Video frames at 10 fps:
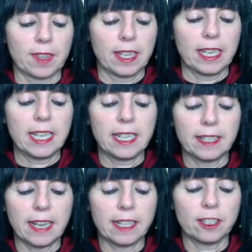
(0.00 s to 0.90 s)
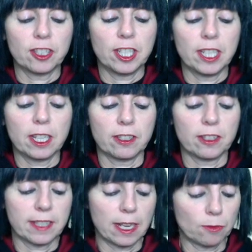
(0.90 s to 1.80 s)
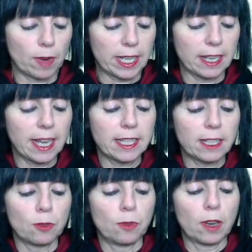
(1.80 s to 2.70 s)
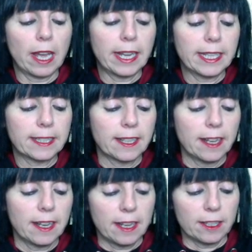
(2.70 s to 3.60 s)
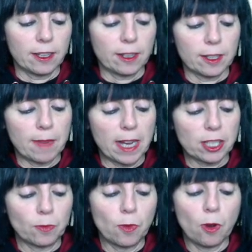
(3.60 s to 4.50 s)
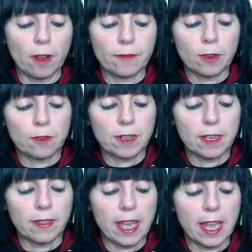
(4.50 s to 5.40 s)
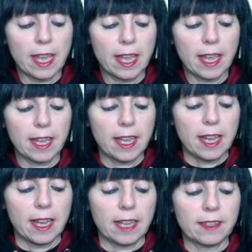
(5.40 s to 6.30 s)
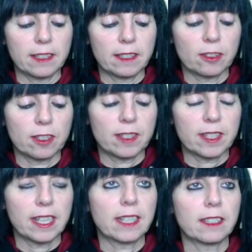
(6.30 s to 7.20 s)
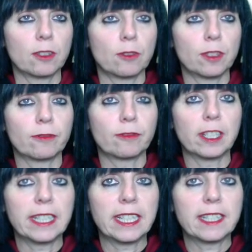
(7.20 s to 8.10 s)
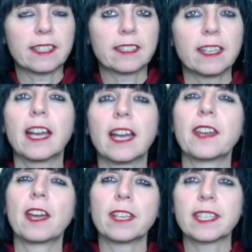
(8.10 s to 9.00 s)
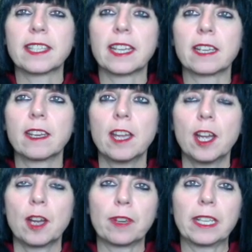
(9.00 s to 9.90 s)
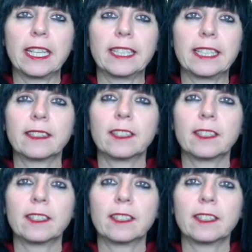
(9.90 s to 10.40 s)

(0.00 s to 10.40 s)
healing energy, you can just send white light, gold light, you can imagine water flowing in there. And this is just saying, you've released, and now you're saying, bring in